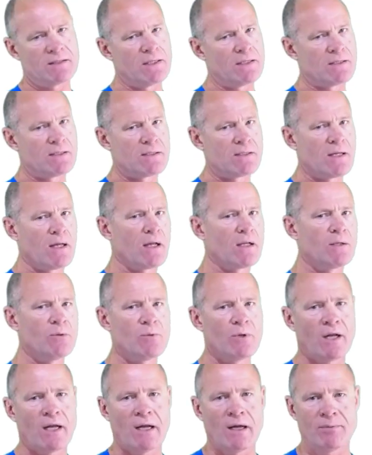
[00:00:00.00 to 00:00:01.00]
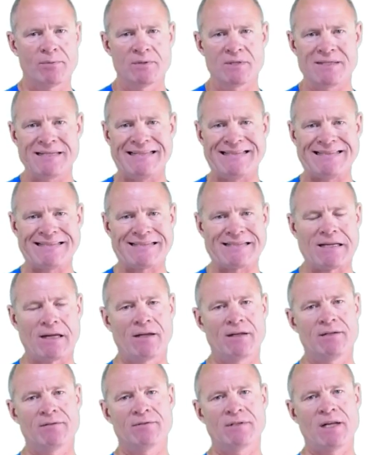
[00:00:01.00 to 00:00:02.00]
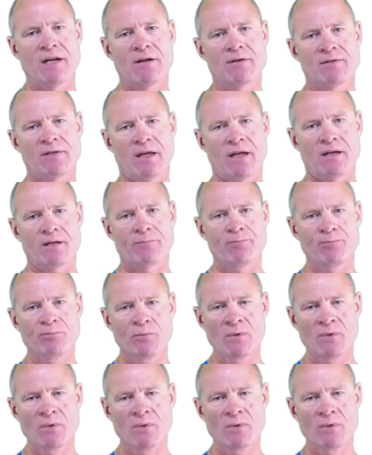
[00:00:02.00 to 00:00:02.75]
That's exactly what happens inside of an air tank.